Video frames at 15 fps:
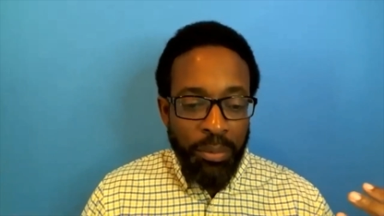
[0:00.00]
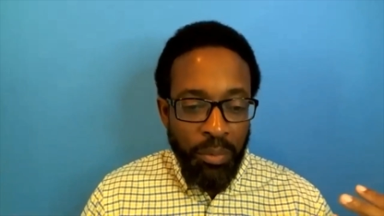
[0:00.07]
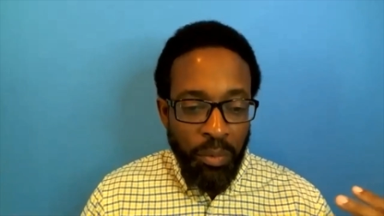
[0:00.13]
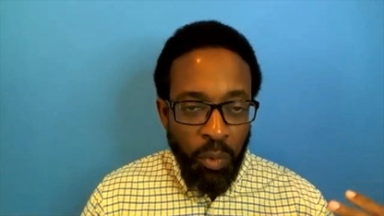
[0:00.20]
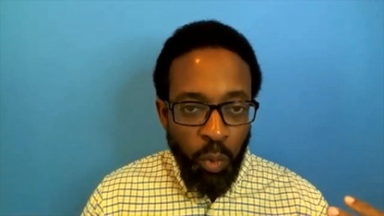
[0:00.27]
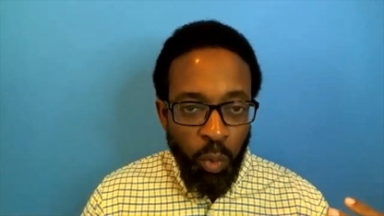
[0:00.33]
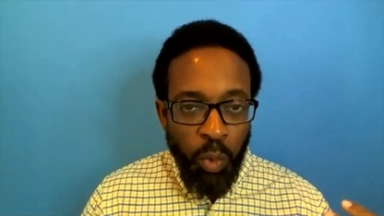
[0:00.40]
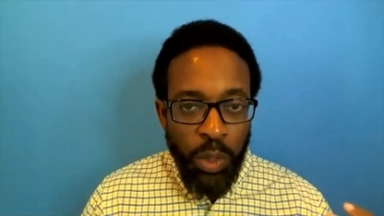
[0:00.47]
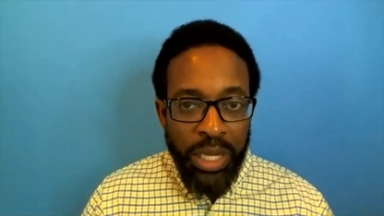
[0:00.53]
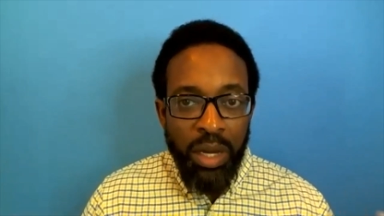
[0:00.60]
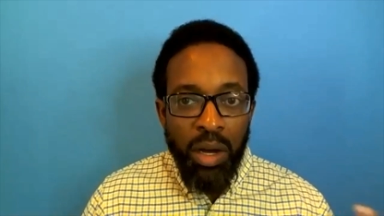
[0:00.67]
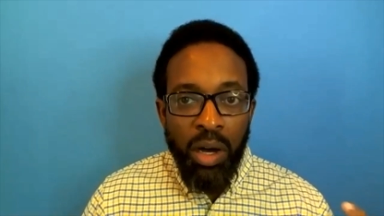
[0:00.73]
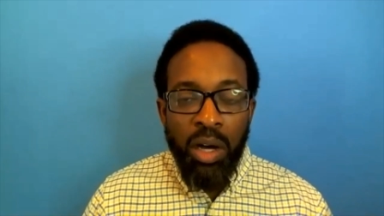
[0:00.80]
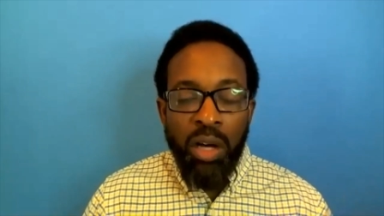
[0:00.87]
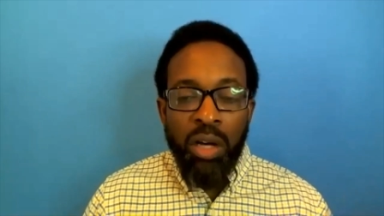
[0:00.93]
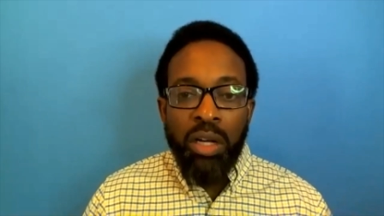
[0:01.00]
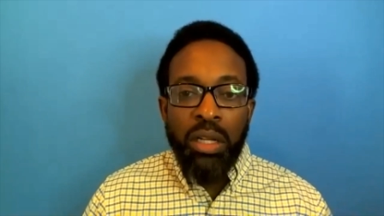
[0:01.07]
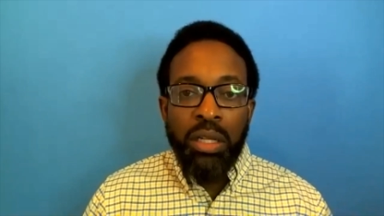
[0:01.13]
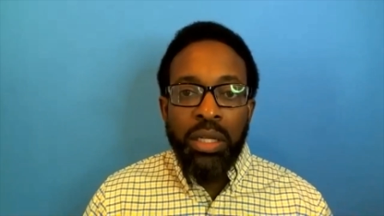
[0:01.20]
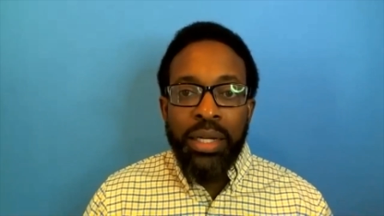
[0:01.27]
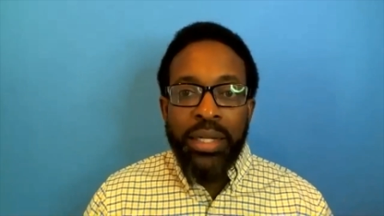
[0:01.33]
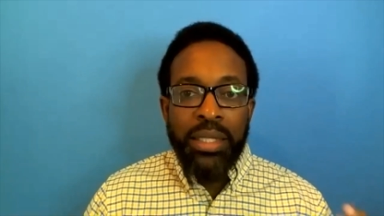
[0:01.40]
We
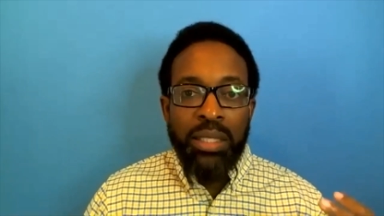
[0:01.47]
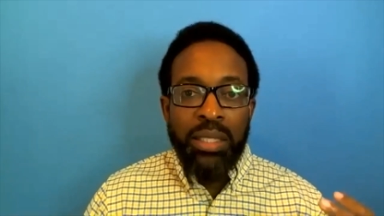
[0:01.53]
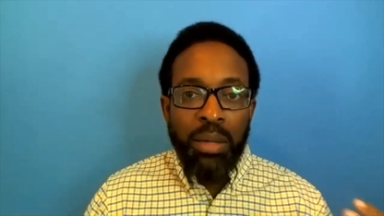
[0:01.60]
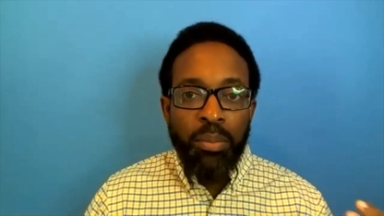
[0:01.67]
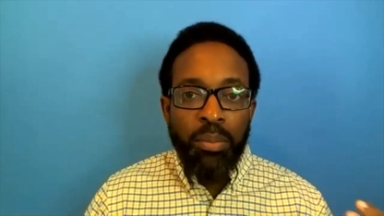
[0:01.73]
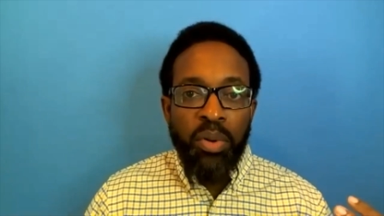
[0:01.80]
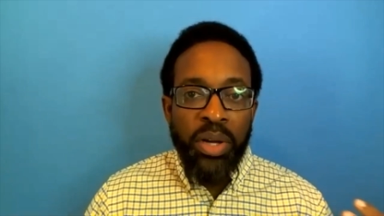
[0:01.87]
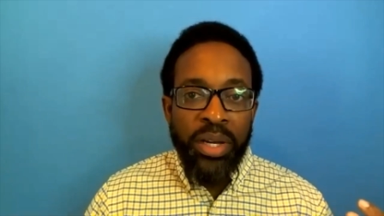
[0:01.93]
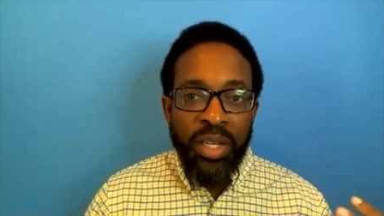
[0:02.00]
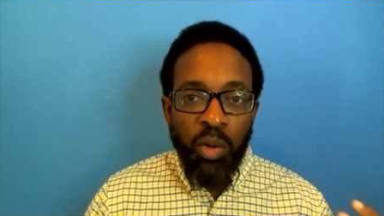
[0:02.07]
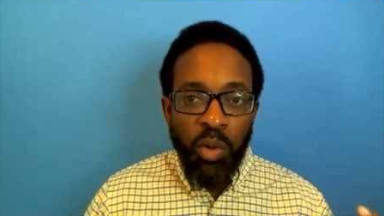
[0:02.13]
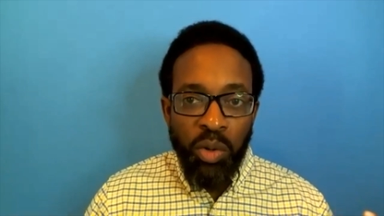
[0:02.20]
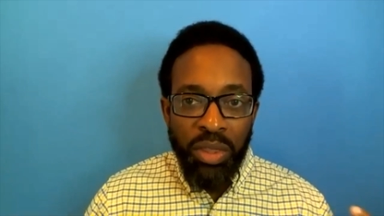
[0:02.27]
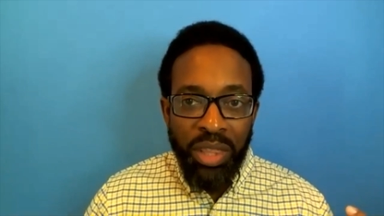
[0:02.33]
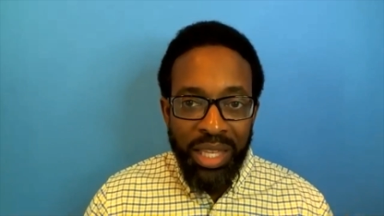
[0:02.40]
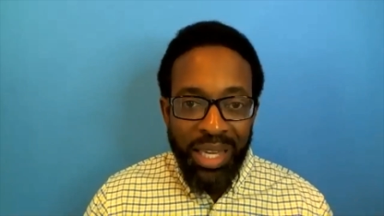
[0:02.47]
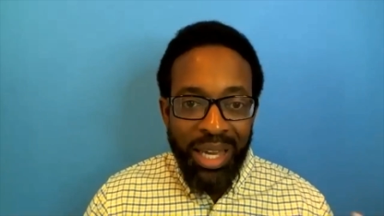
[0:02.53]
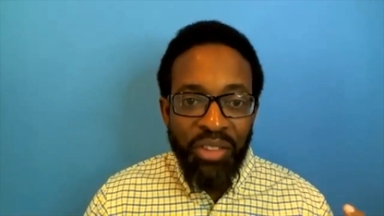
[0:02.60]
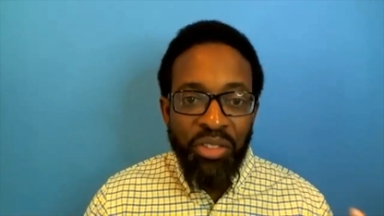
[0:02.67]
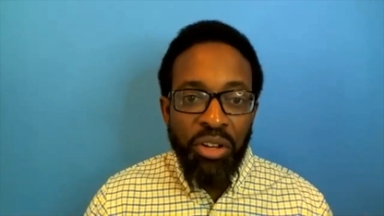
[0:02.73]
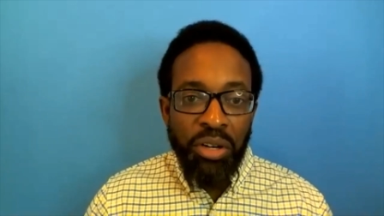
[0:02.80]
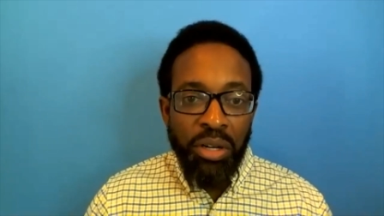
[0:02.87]
all, at some point or the
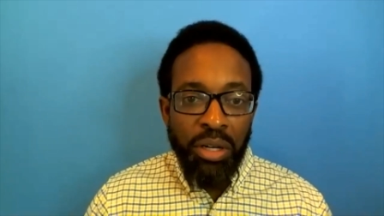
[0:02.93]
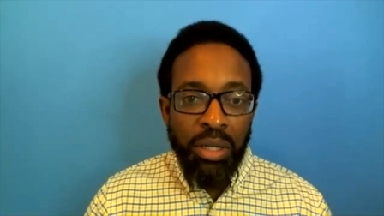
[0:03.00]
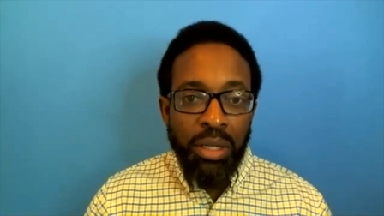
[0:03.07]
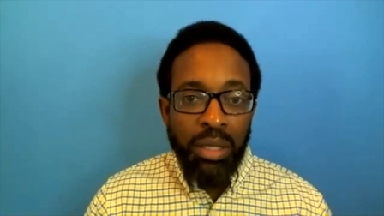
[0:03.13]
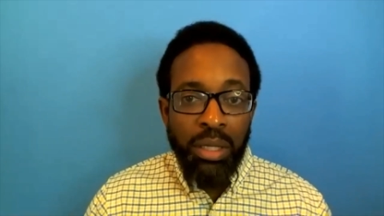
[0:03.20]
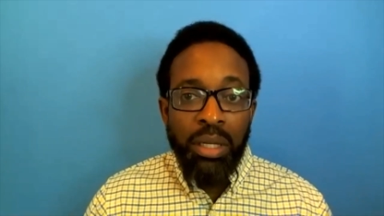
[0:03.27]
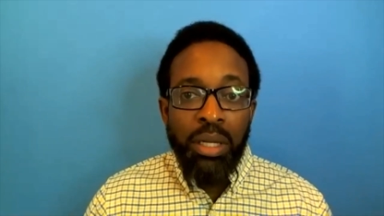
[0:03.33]
other,